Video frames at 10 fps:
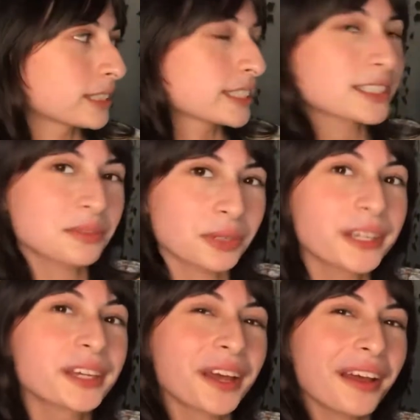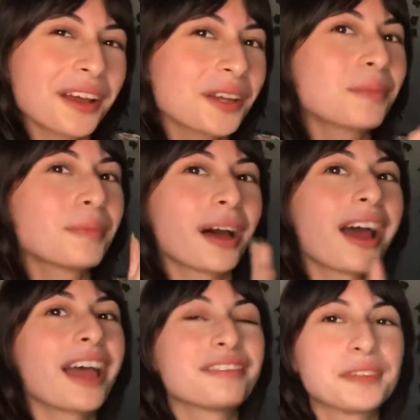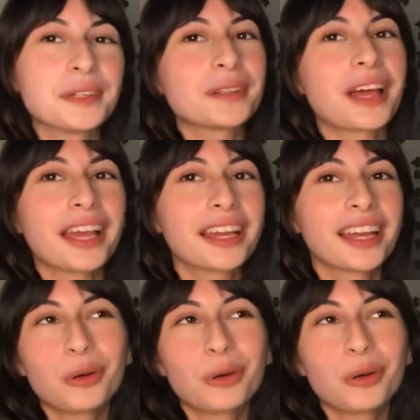This isn't really good, but I feel like